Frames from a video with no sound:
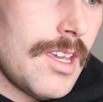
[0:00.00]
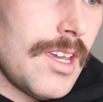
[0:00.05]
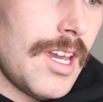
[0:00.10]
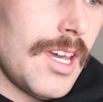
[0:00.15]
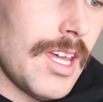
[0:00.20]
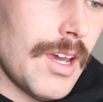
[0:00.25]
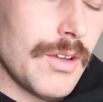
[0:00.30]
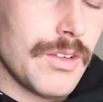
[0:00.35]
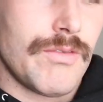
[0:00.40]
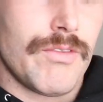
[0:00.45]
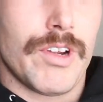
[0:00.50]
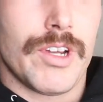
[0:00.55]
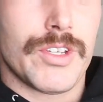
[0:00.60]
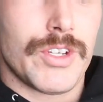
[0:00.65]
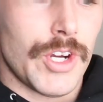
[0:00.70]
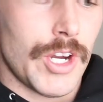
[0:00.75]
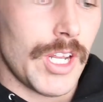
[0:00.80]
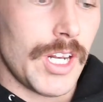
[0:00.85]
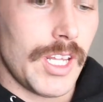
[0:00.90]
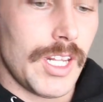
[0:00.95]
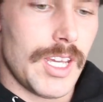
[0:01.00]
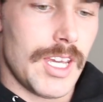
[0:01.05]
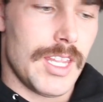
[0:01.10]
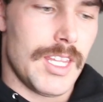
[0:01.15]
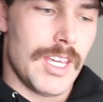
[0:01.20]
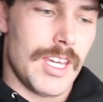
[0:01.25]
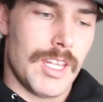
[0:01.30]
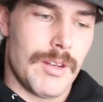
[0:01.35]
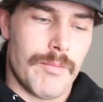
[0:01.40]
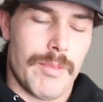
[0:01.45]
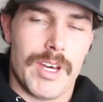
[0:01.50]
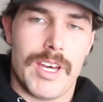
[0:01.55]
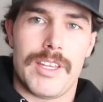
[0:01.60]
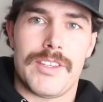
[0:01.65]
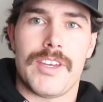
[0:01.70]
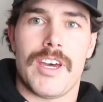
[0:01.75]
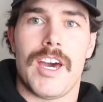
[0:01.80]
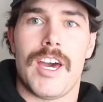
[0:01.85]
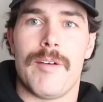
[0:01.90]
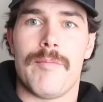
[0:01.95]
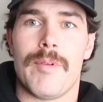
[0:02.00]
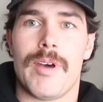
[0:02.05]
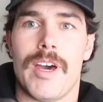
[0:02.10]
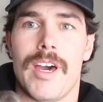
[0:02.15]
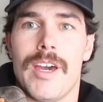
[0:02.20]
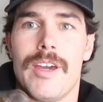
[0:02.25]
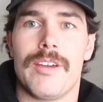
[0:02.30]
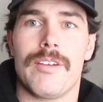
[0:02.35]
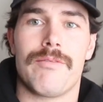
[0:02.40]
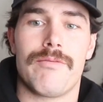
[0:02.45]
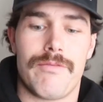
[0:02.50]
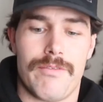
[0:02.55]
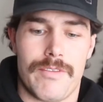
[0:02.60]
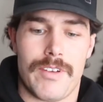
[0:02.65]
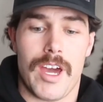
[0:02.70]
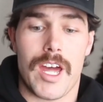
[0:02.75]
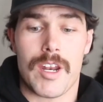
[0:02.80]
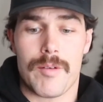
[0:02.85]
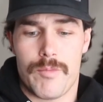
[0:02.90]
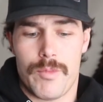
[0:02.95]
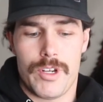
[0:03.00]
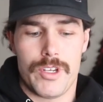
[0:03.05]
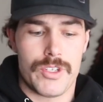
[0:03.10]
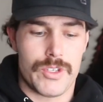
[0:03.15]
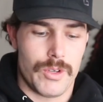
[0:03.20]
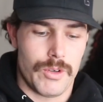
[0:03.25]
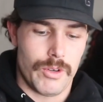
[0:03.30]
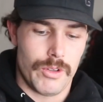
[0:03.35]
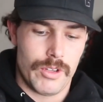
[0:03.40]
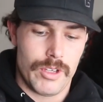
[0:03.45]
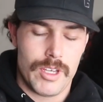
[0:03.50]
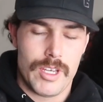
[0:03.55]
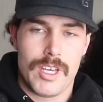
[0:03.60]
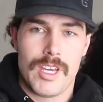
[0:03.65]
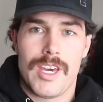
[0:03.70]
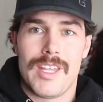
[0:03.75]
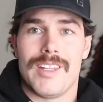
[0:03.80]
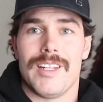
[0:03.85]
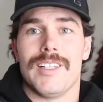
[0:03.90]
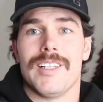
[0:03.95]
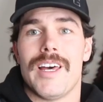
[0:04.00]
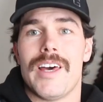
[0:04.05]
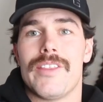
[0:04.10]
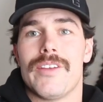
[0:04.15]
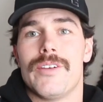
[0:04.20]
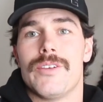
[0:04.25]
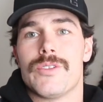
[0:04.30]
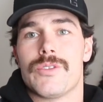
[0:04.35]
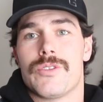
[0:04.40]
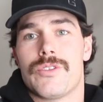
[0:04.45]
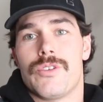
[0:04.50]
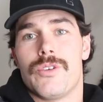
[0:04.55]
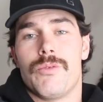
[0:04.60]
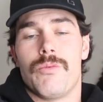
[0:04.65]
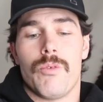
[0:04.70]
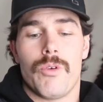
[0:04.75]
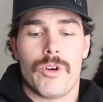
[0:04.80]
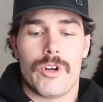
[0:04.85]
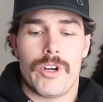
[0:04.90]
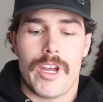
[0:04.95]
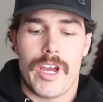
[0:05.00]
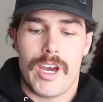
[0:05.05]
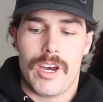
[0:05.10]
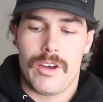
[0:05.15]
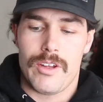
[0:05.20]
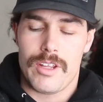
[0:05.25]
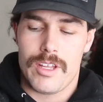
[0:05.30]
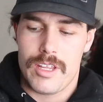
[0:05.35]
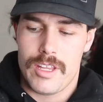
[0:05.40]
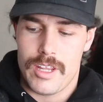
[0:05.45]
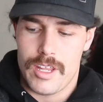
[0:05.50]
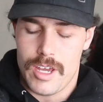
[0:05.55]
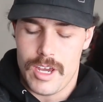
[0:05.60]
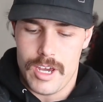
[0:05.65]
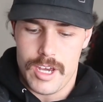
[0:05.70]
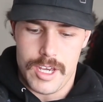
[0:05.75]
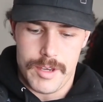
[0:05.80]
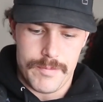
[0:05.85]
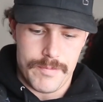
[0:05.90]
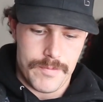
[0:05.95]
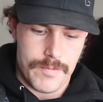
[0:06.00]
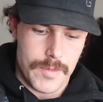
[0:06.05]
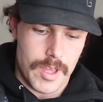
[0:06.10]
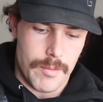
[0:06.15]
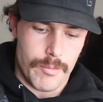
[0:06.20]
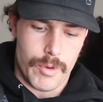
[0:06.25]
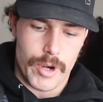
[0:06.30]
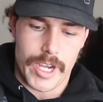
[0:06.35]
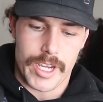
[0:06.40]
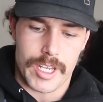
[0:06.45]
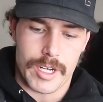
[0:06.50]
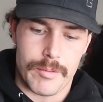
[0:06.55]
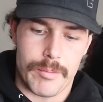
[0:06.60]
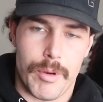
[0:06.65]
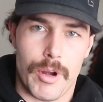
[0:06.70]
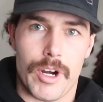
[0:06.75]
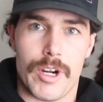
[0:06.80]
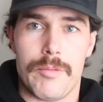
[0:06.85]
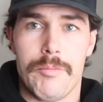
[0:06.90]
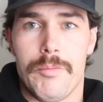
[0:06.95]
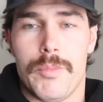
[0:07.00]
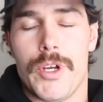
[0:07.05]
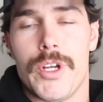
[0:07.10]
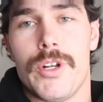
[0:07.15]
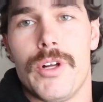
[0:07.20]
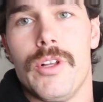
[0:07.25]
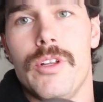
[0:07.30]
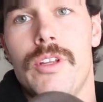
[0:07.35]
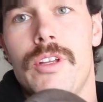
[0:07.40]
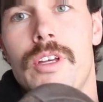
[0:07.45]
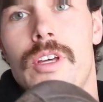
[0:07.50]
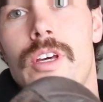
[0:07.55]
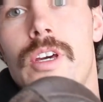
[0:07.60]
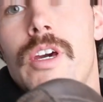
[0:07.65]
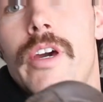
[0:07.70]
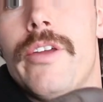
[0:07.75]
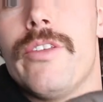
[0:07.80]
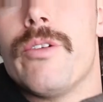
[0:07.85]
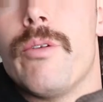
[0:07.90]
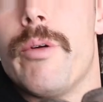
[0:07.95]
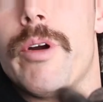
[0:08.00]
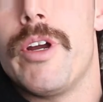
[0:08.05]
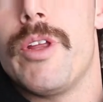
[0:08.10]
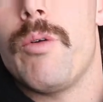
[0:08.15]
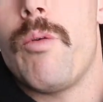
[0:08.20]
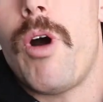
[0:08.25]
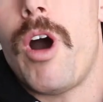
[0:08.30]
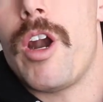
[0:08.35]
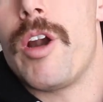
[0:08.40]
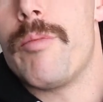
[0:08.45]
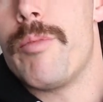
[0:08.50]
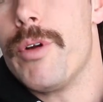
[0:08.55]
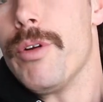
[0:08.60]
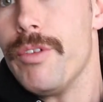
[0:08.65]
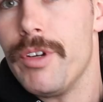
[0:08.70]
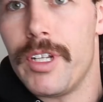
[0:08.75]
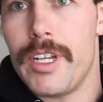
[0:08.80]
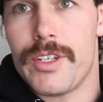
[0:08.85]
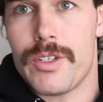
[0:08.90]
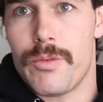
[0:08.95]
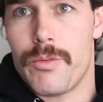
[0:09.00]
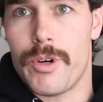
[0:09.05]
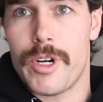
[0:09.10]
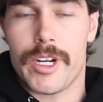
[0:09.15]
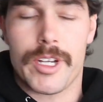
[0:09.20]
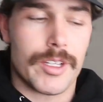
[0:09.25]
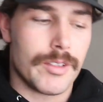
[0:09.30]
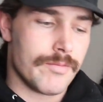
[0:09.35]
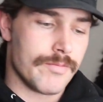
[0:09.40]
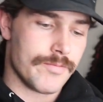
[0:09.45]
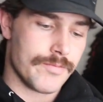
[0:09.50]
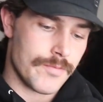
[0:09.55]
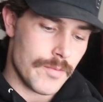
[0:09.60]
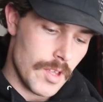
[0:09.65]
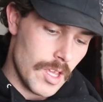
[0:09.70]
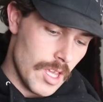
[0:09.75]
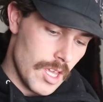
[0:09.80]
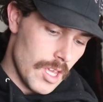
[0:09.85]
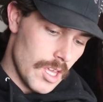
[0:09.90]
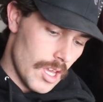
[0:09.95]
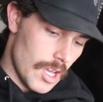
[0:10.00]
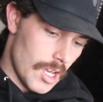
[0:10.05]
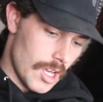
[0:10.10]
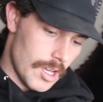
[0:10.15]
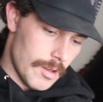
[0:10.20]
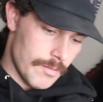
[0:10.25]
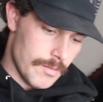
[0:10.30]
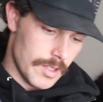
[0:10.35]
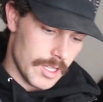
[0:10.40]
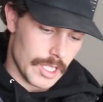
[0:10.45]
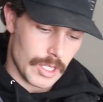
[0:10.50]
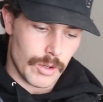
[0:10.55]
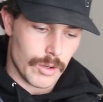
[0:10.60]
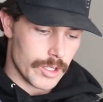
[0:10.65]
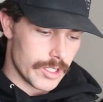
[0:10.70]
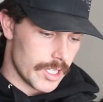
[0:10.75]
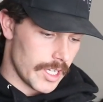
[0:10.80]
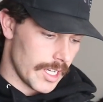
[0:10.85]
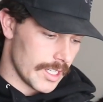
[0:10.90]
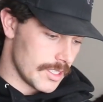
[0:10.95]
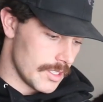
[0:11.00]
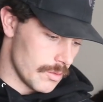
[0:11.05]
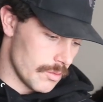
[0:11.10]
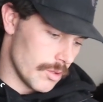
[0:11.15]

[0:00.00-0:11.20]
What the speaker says: that was frustrating. And then by the time I got them resold, the leather's too worn out and breaking apart and brittle to where the waterproofing doesn't work. And the Gore-Tex is